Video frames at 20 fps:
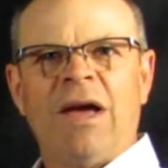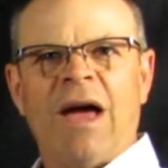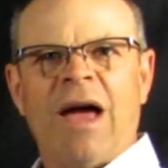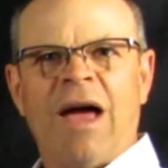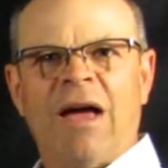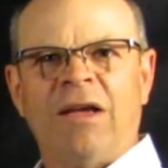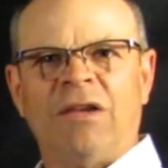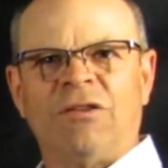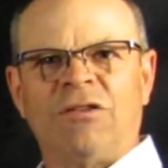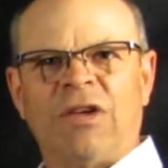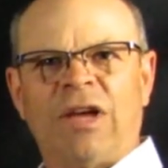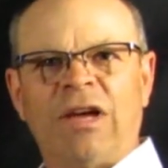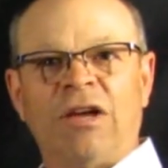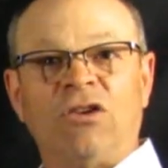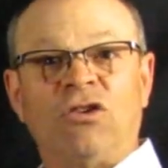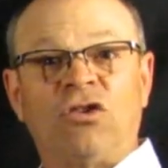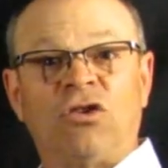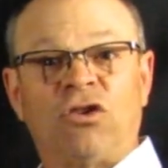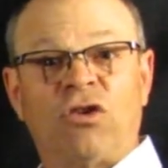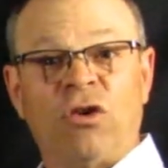as
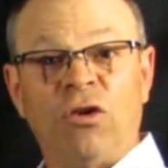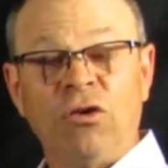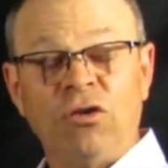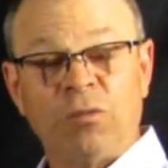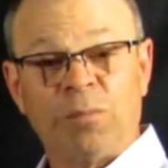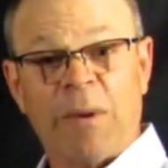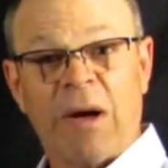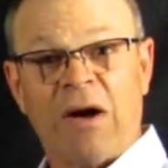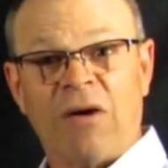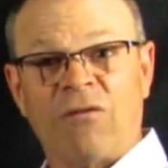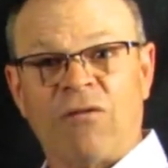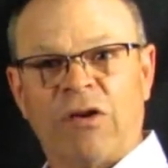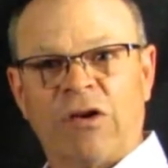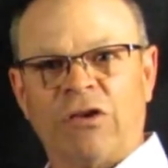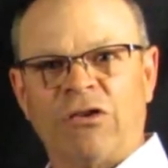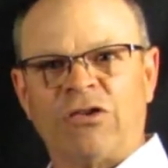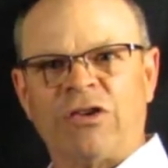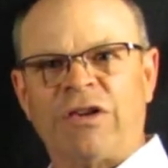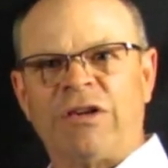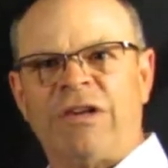a 2-spout
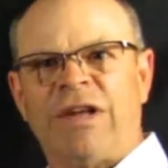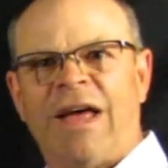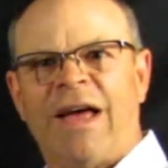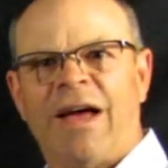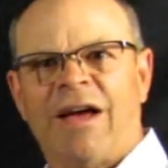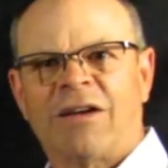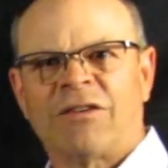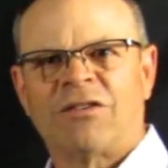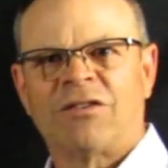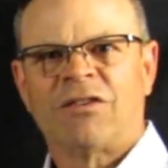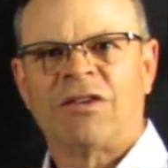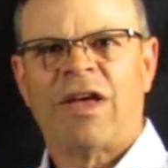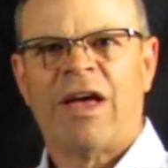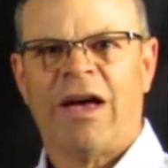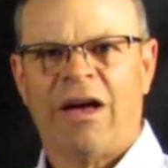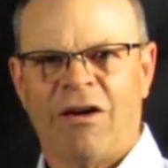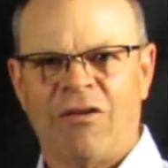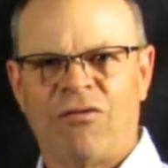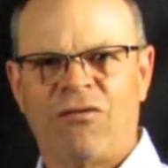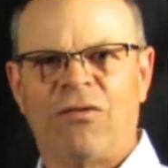version,
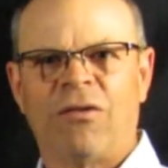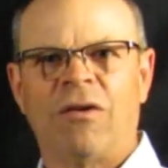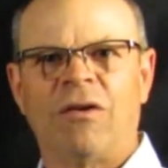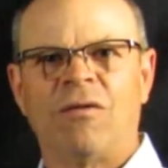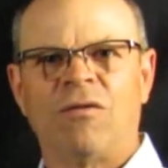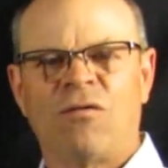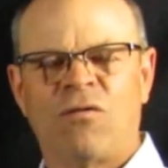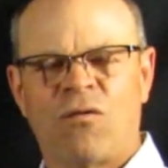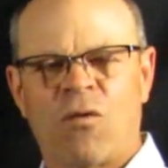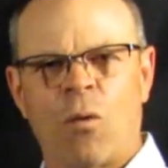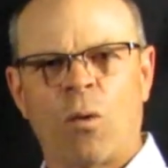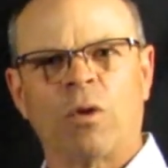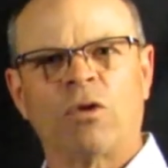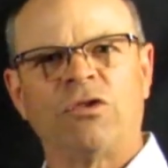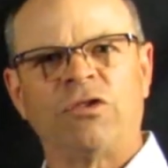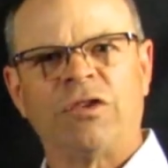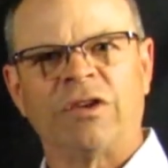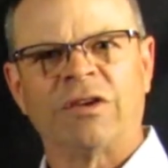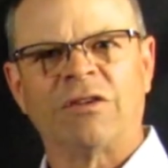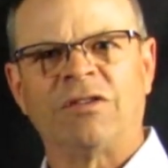
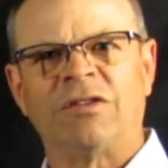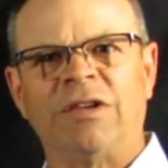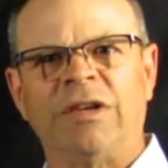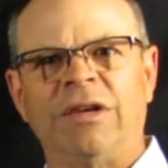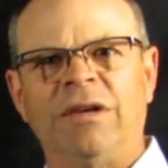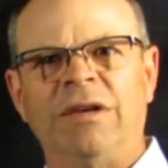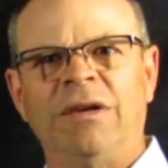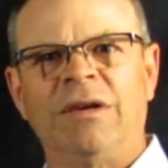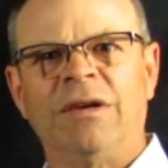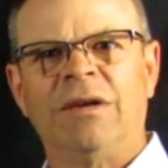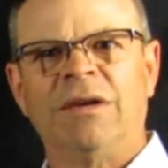XF460